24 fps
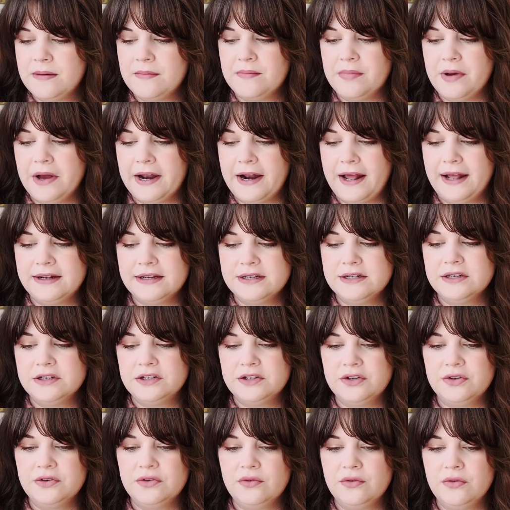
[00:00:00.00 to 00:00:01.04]
but I didn't
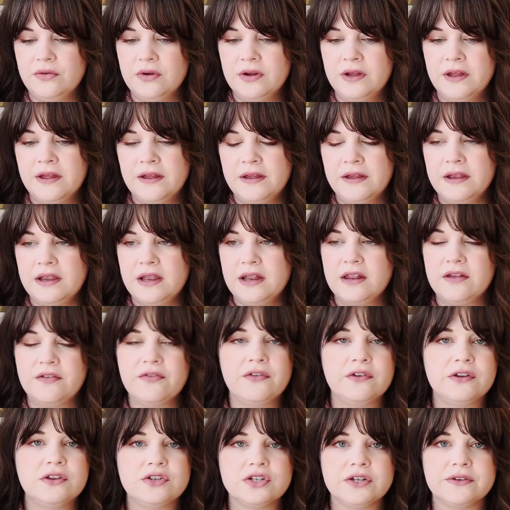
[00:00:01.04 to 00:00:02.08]
do any
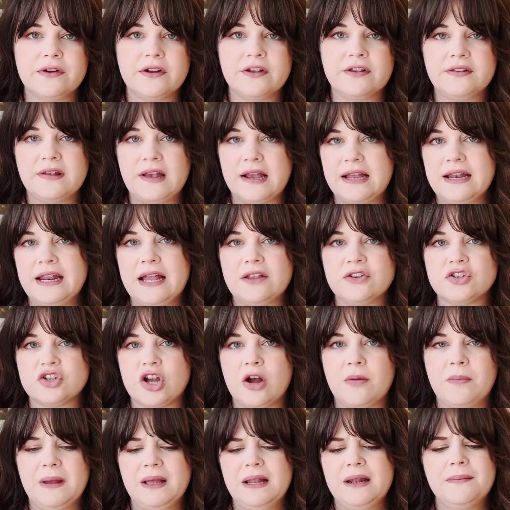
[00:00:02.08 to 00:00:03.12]
footage of us secondhand
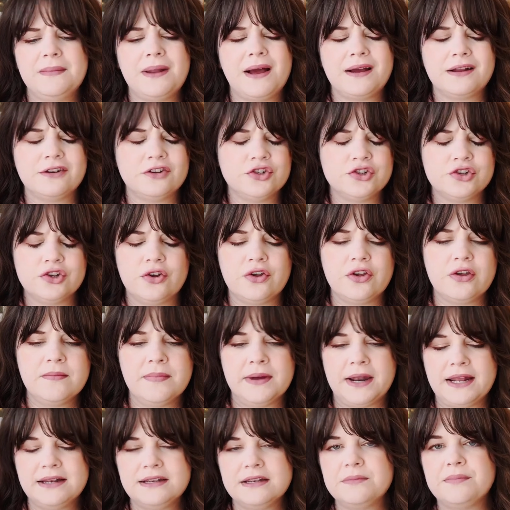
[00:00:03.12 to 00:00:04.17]
shopping, and I'm not going to show you,
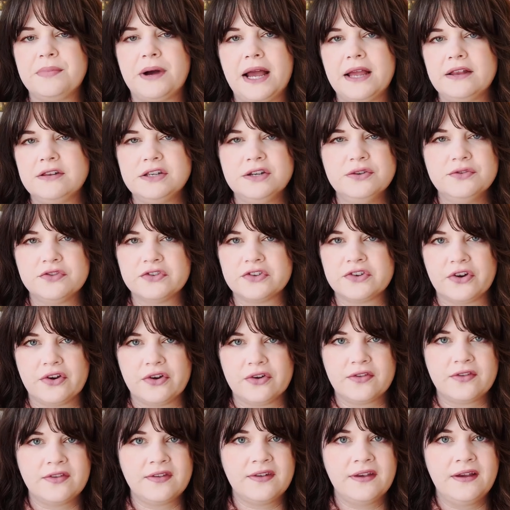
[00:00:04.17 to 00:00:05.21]
but I did buy two
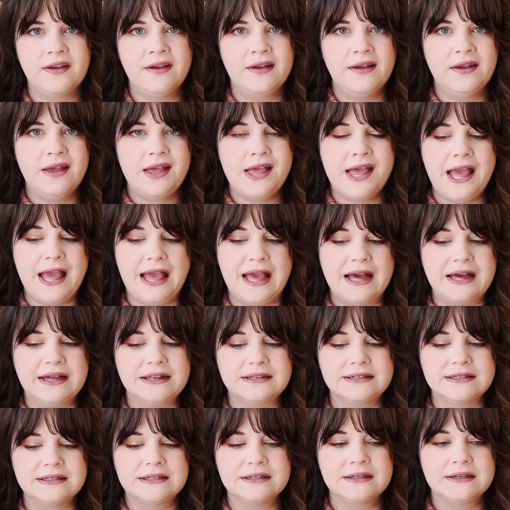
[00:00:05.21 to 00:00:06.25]
skirts
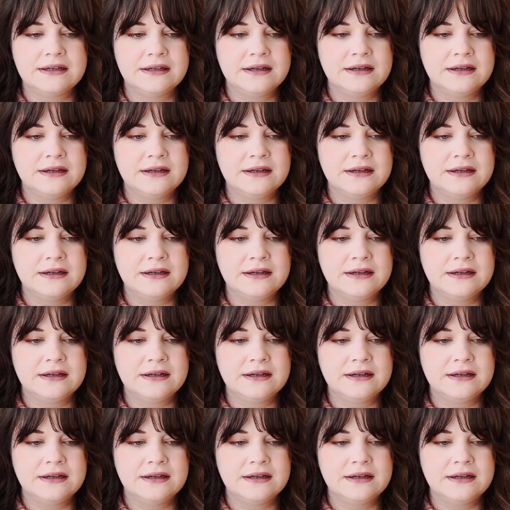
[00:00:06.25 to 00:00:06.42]
and